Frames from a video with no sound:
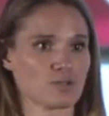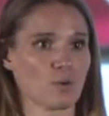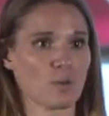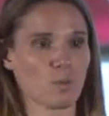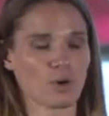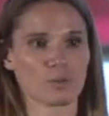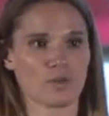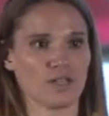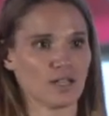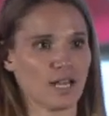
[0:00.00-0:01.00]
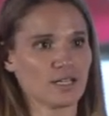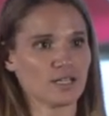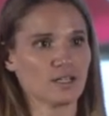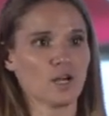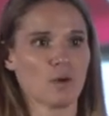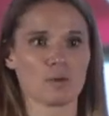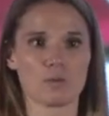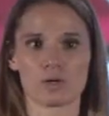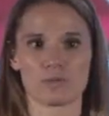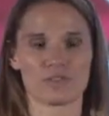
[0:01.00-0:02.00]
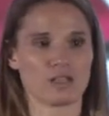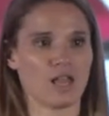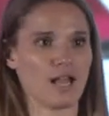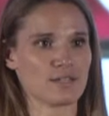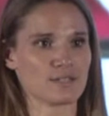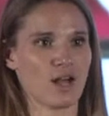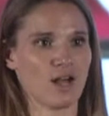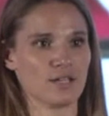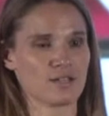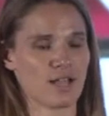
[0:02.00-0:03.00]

So we worked with Ignited, we worked with the clients on